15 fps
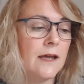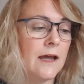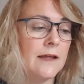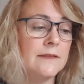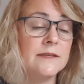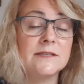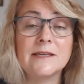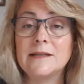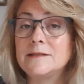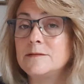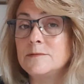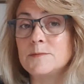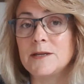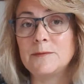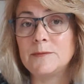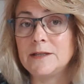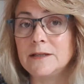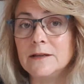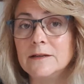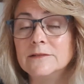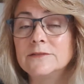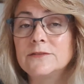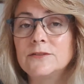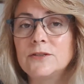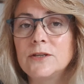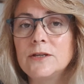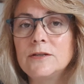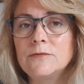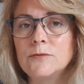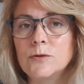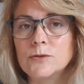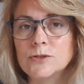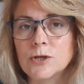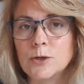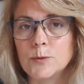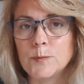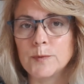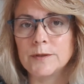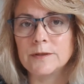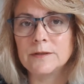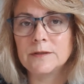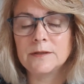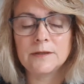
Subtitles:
and this had to make me laugh. 3rd of October